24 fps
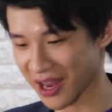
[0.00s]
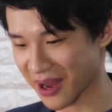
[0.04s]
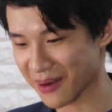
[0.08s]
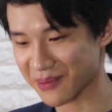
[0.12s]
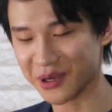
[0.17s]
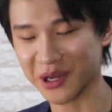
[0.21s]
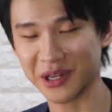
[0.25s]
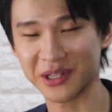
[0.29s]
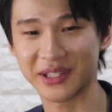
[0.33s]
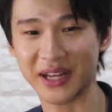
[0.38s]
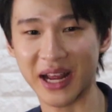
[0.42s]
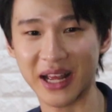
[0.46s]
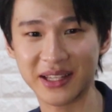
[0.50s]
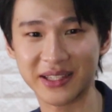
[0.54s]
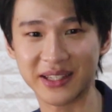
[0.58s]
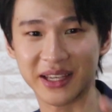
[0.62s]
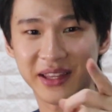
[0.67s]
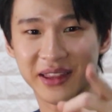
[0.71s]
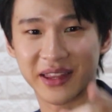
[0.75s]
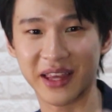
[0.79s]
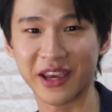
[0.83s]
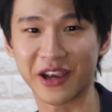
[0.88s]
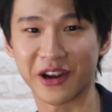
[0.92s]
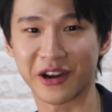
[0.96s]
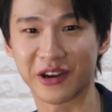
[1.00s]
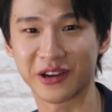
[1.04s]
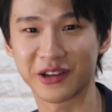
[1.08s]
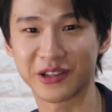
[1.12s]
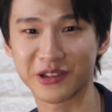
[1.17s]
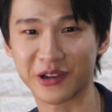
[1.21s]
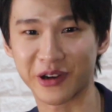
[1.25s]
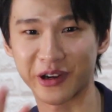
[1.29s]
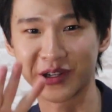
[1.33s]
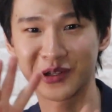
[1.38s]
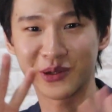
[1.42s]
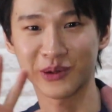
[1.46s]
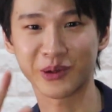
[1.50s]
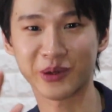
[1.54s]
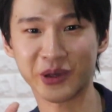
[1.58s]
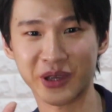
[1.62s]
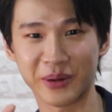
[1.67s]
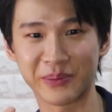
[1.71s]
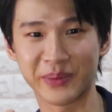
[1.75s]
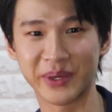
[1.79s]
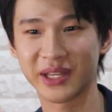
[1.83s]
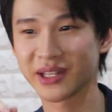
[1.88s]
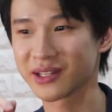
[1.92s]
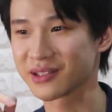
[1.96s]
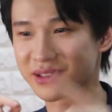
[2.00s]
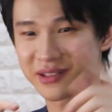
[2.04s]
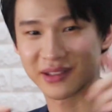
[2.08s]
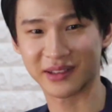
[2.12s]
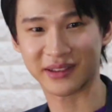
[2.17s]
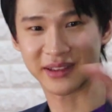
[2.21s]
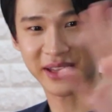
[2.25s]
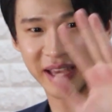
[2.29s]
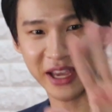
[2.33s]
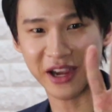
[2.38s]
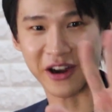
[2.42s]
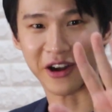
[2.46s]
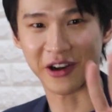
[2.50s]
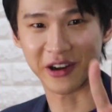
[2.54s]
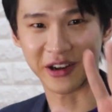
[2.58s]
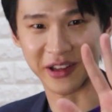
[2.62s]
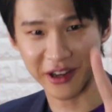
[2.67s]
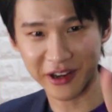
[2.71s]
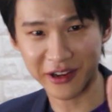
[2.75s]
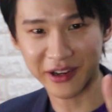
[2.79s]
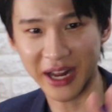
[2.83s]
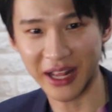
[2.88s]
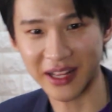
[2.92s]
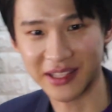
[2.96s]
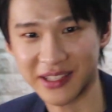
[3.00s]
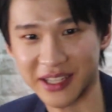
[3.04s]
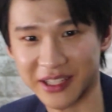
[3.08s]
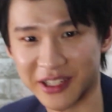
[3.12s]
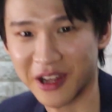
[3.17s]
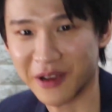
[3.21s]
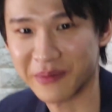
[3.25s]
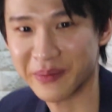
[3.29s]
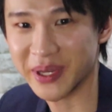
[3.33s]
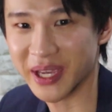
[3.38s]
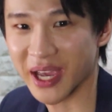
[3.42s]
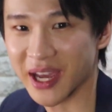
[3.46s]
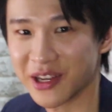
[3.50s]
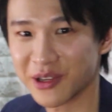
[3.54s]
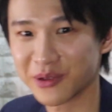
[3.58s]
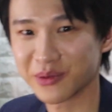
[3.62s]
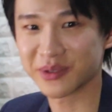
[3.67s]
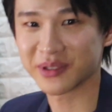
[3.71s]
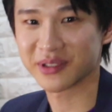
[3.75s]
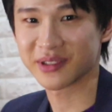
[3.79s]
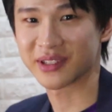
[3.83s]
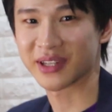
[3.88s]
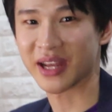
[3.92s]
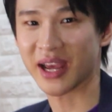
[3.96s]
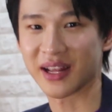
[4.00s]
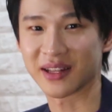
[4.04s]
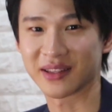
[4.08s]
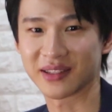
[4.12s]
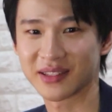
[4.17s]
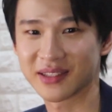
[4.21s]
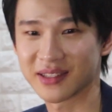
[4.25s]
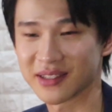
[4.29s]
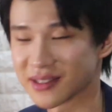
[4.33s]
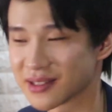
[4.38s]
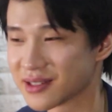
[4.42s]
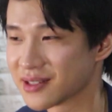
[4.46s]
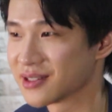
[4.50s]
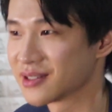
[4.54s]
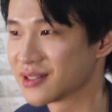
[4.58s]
I'm not dancing, they are. Sorry, don't look at me. They're dancing, not me. I don't dance.